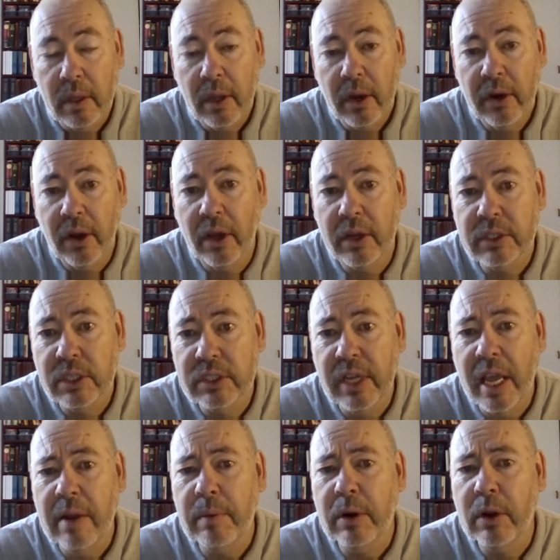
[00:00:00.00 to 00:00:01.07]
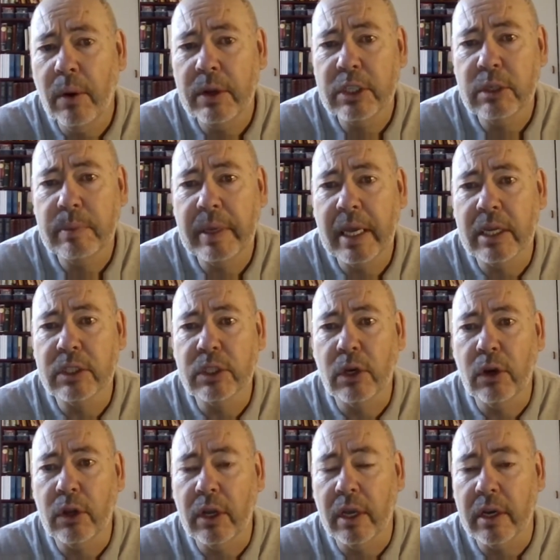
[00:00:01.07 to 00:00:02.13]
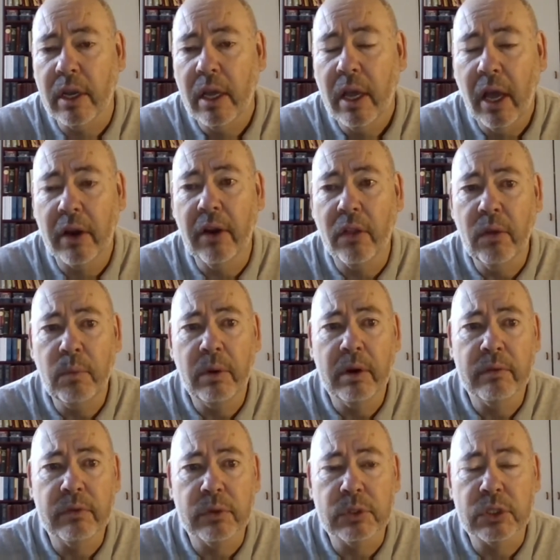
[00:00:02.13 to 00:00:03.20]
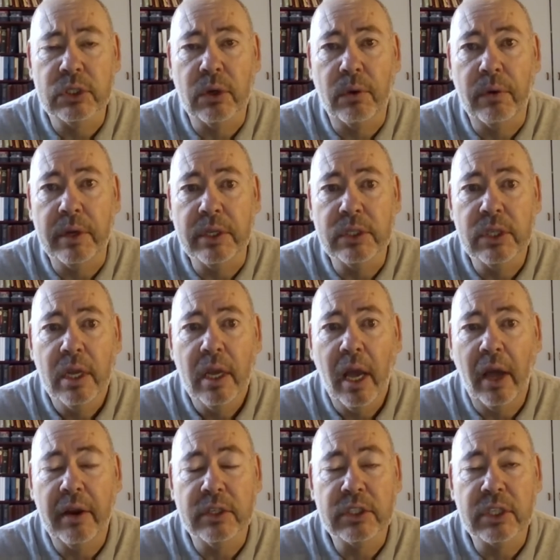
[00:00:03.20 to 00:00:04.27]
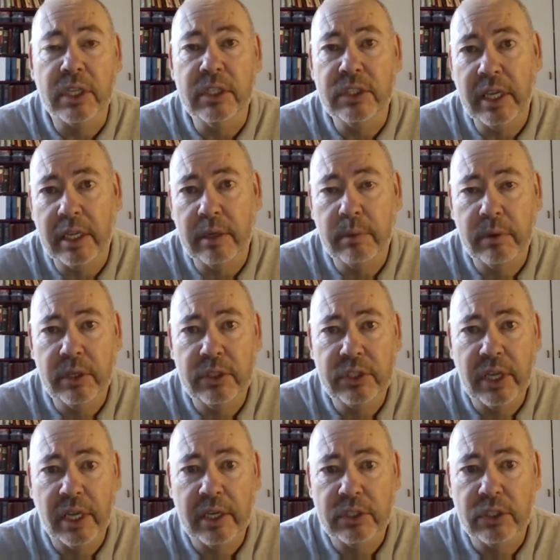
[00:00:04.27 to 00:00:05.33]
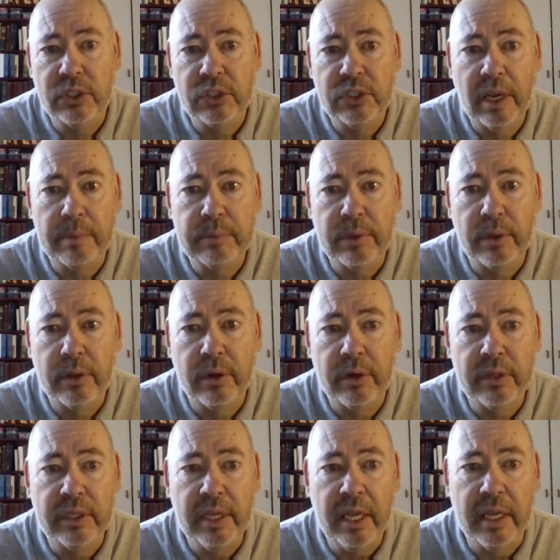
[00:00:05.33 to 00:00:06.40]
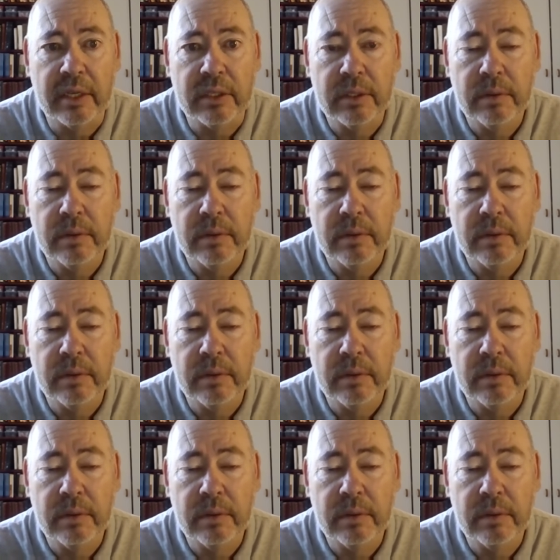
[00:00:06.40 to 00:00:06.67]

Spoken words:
Now, today we're going to begin to look at another one of those stories, and it's contained within Genesis chapter 38.